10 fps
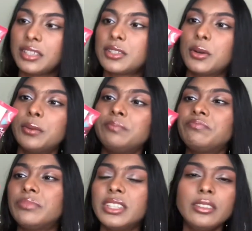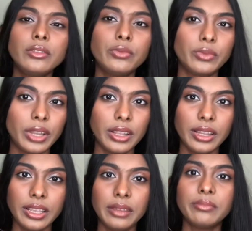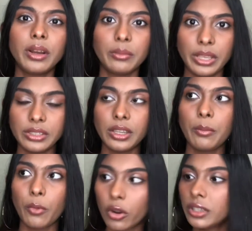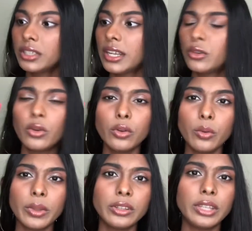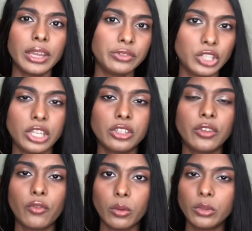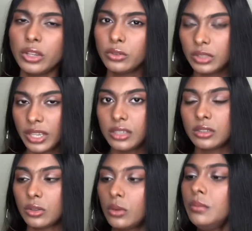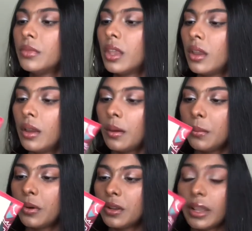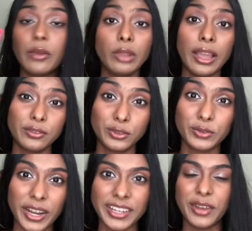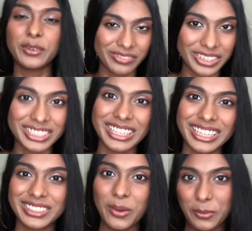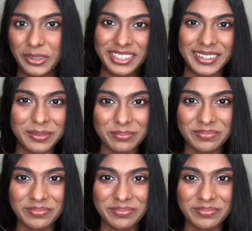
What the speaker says: So this is a really amazing product. I don't know whether they have changed the formula. I don't think so, but I will have to try it out. First, let's open it up.